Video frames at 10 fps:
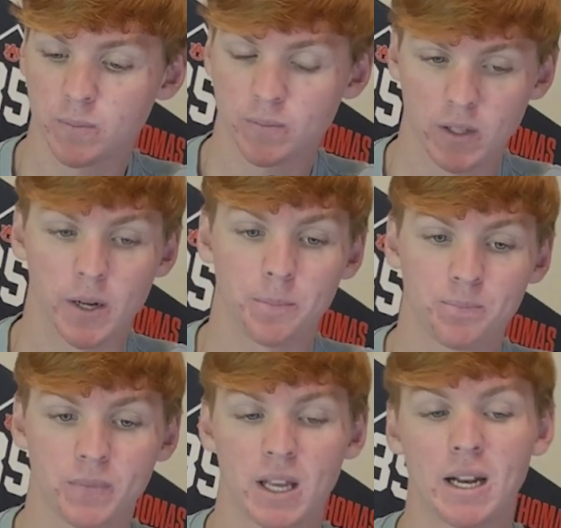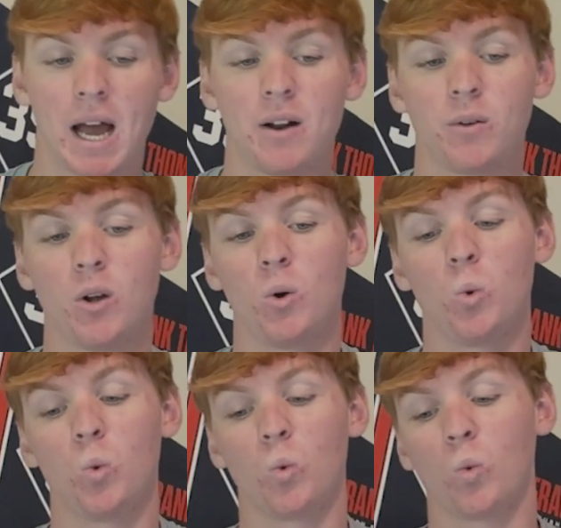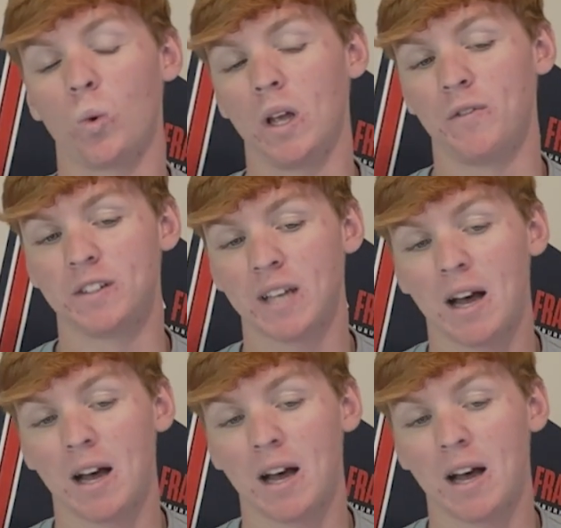Yeah. And I don't know if it's